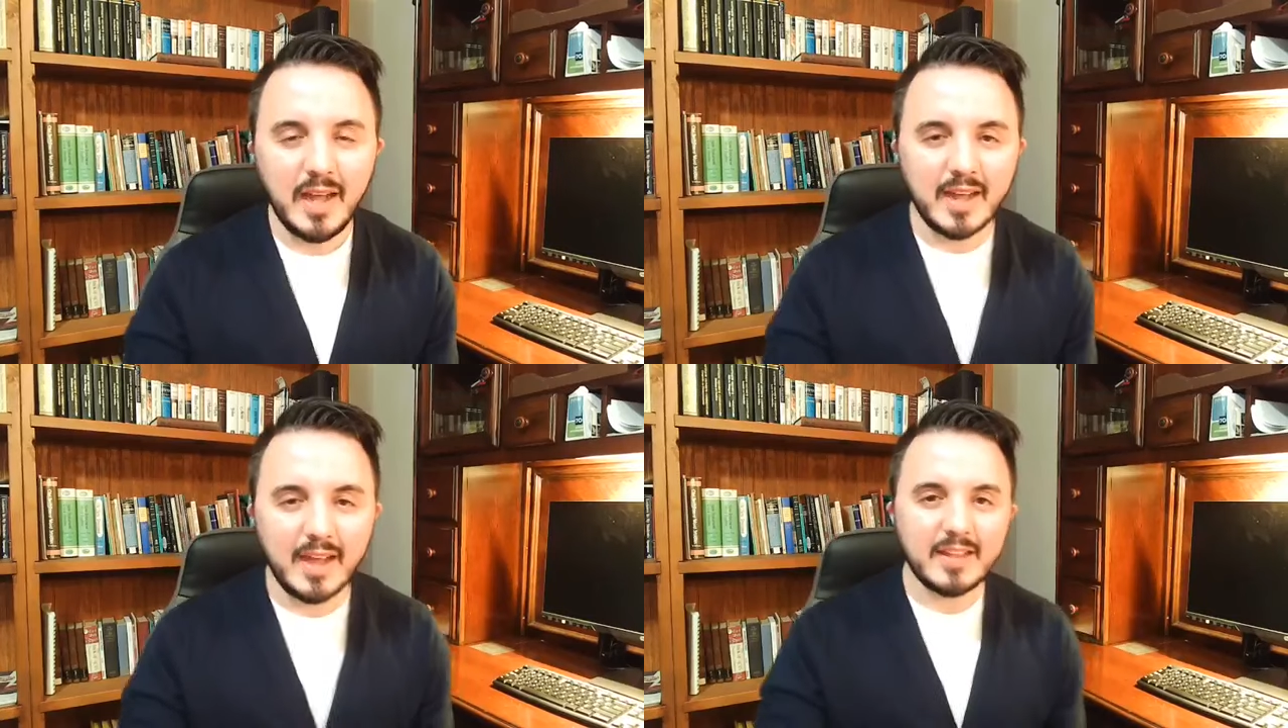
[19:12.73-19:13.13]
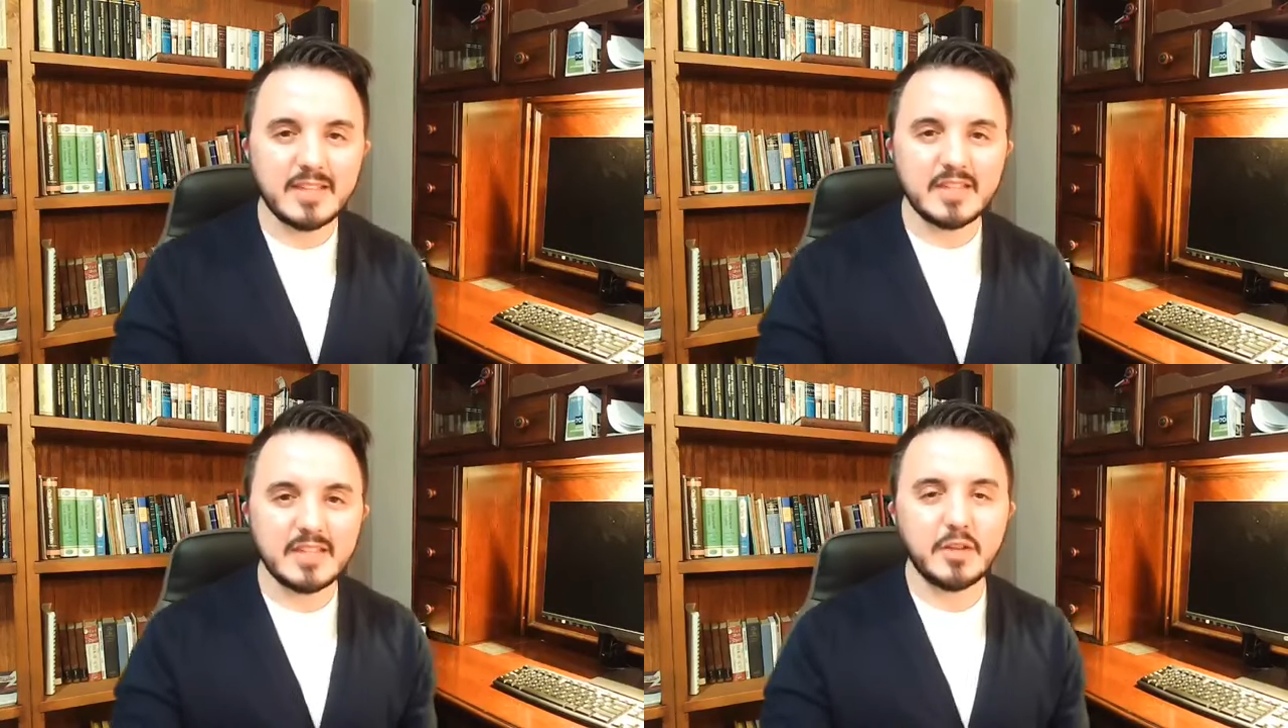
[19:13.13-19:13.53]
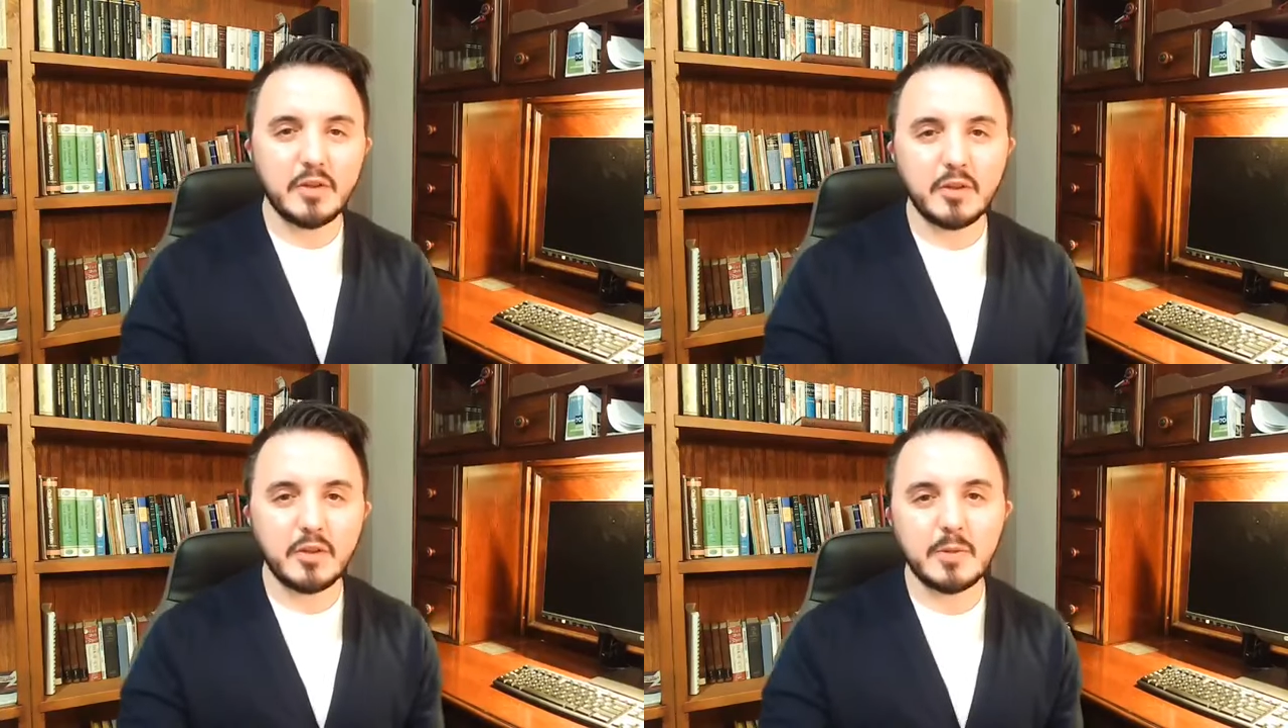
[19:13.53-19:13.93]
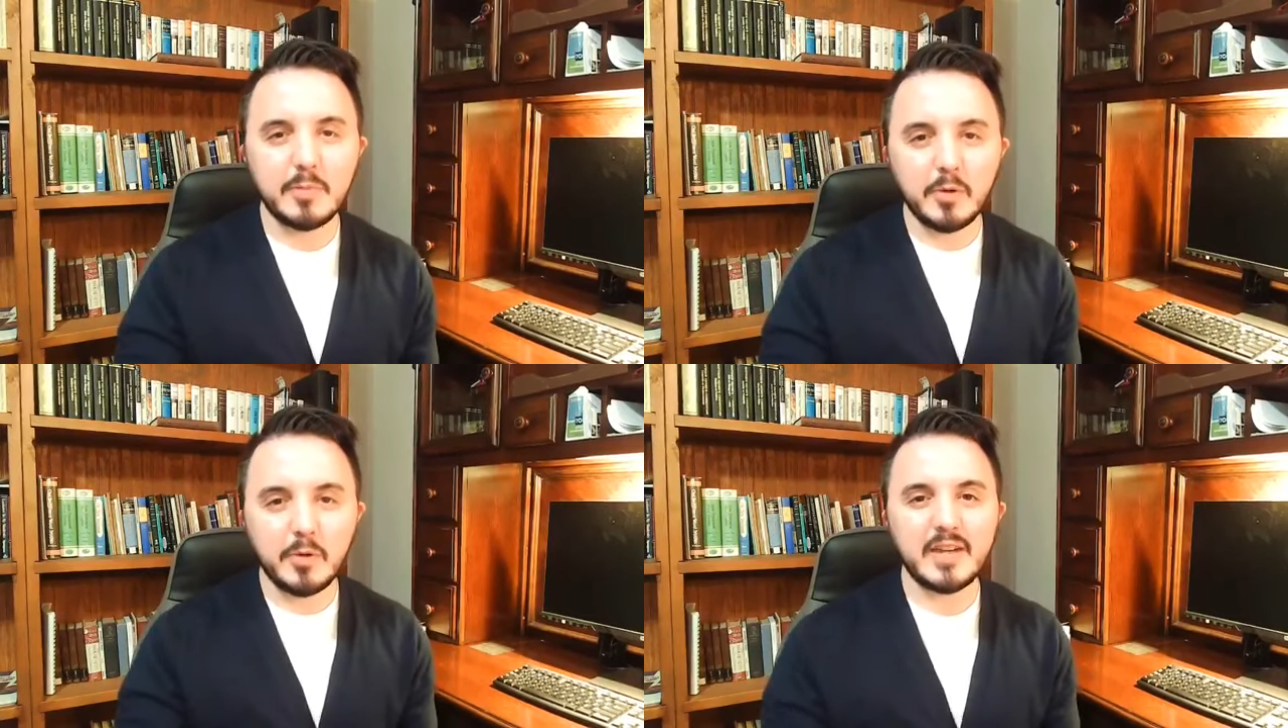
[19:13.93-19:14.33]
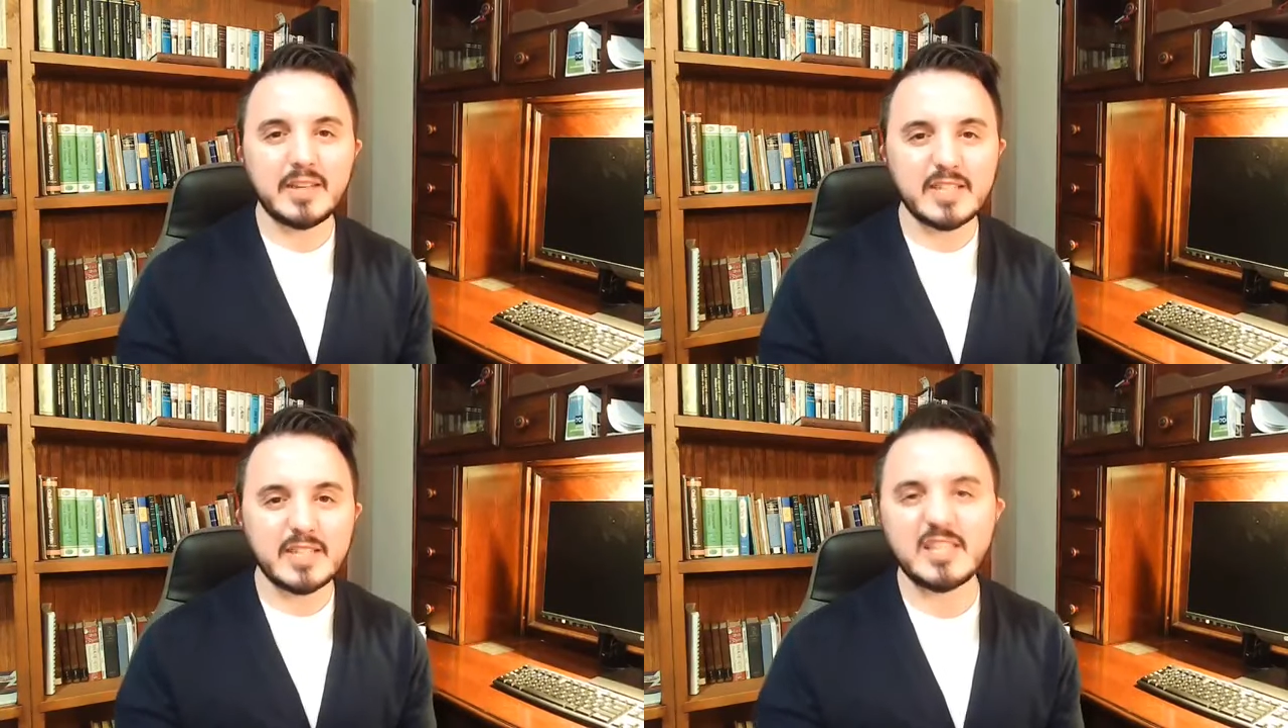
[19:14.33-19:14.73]
and they say, no, those people are
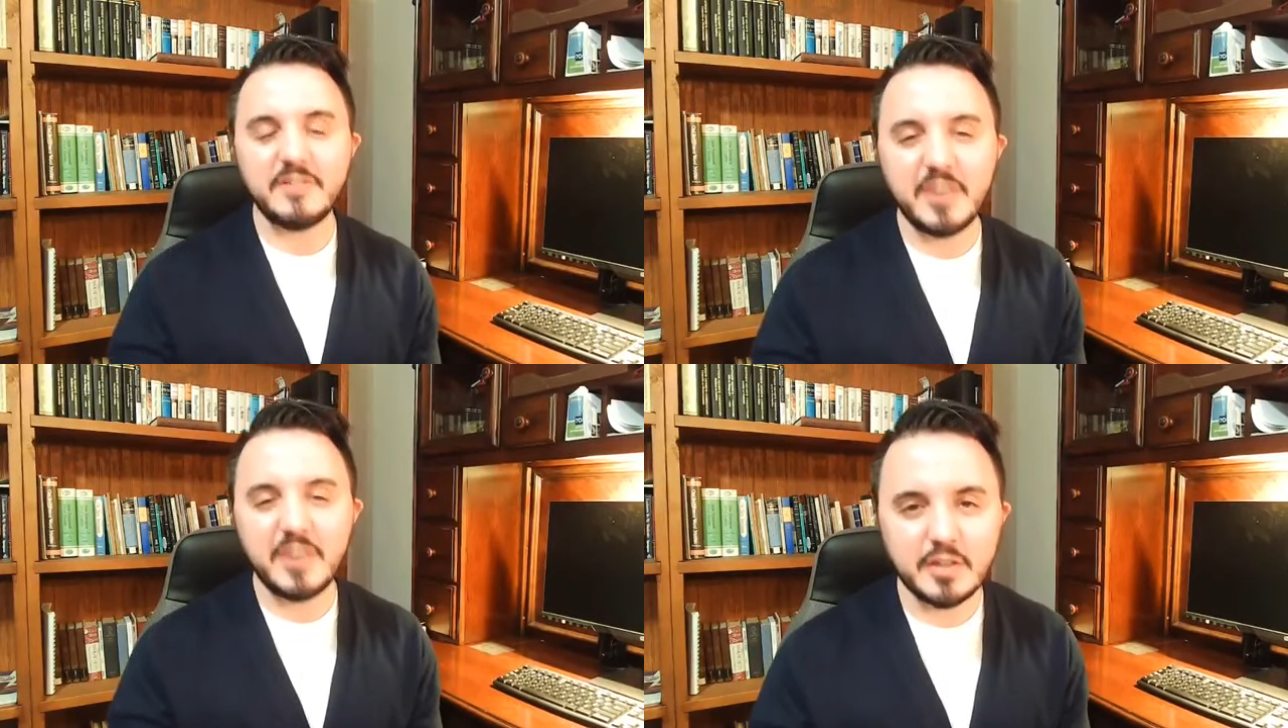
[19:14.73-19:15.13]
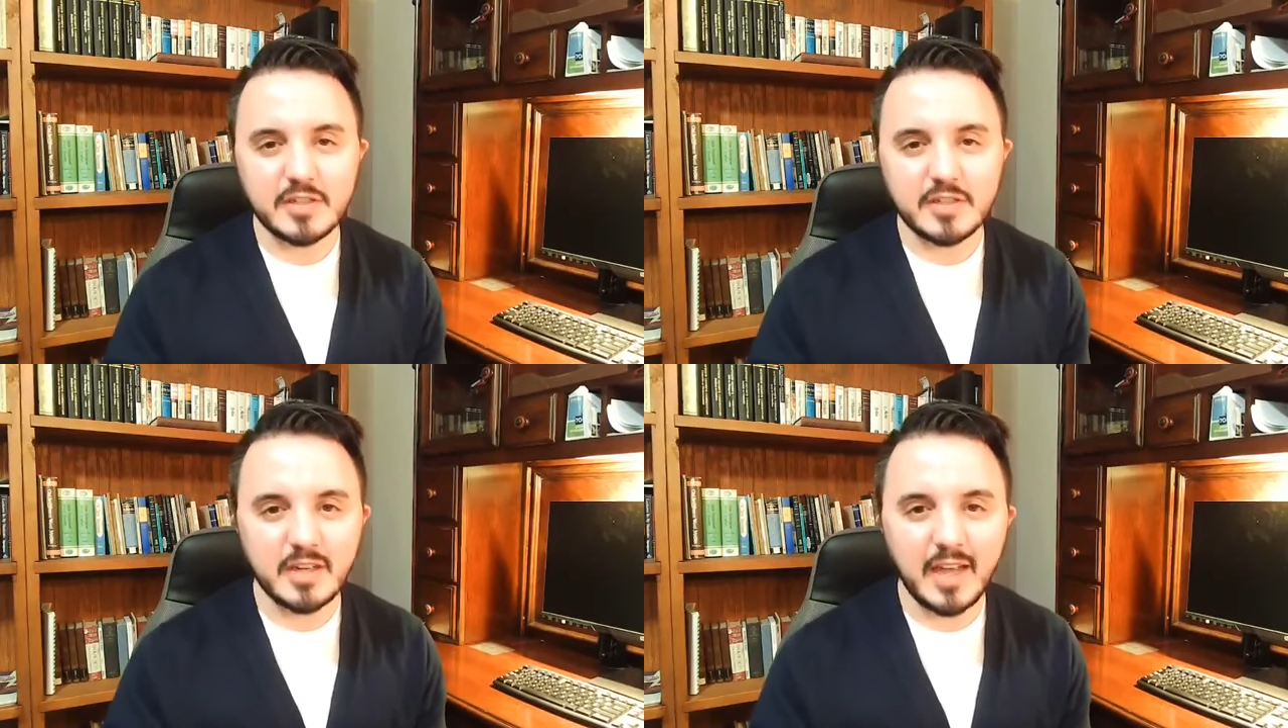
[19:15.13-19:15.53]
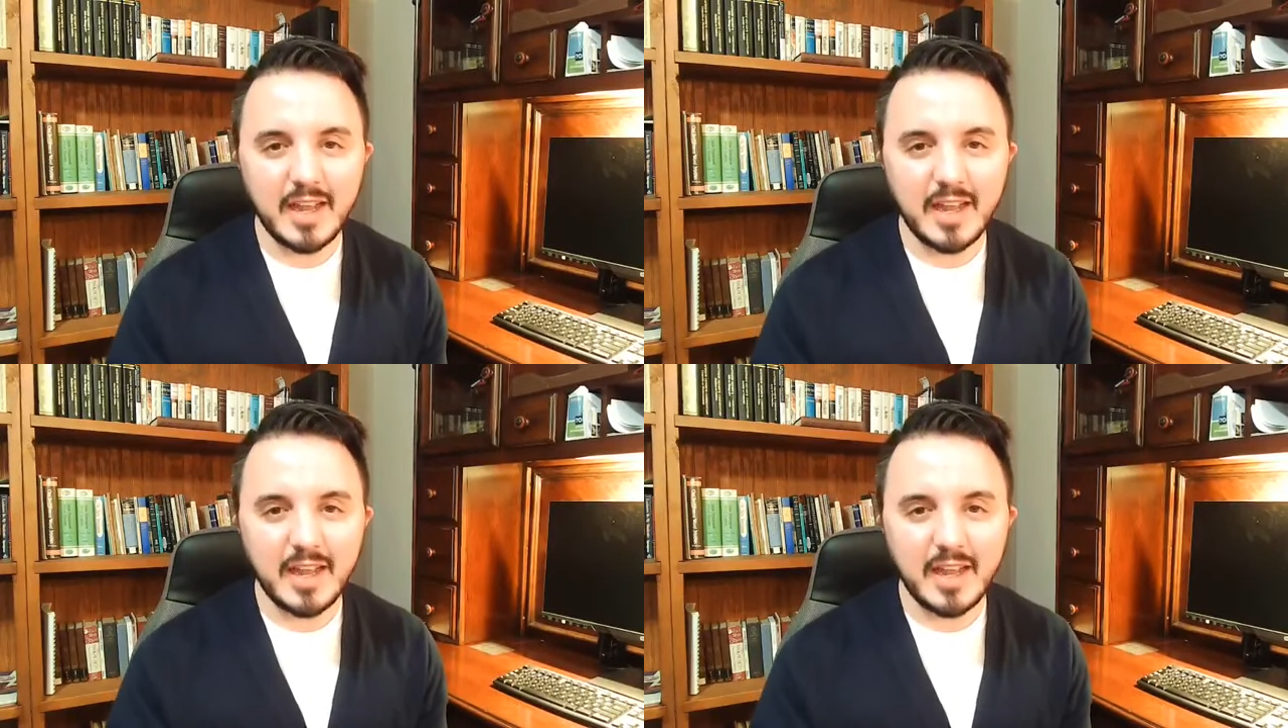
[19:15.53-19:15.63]
making six figures and,